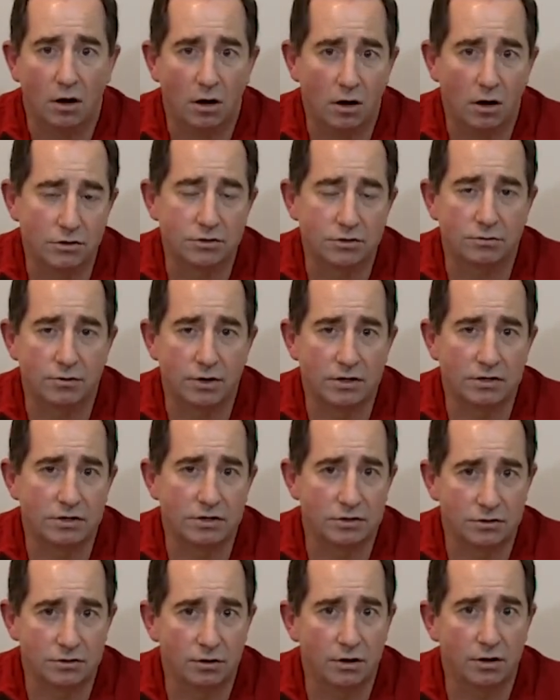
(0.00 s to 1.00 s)

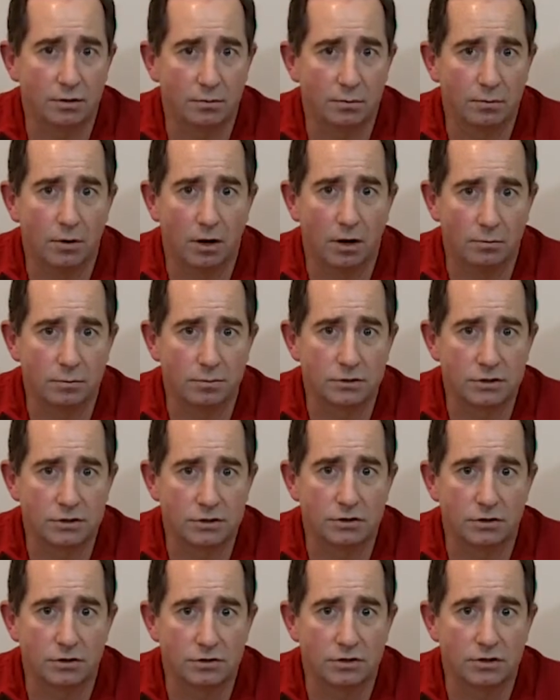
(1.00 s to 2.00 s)
ulcerations or other problems
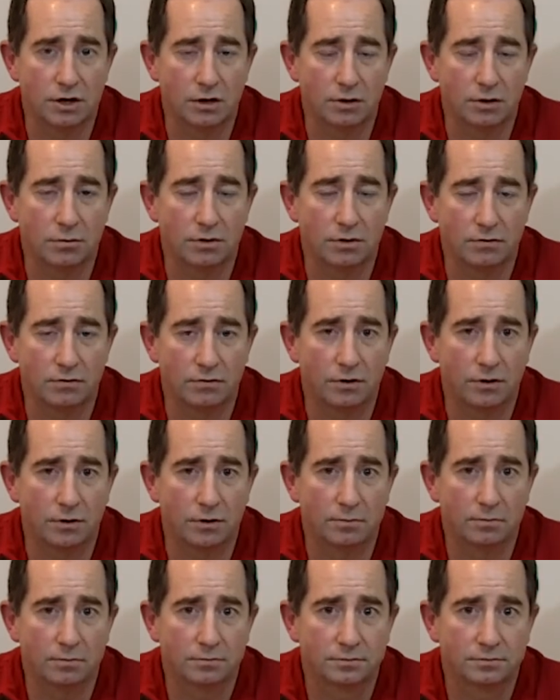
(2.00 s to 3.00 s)
associated with the foot.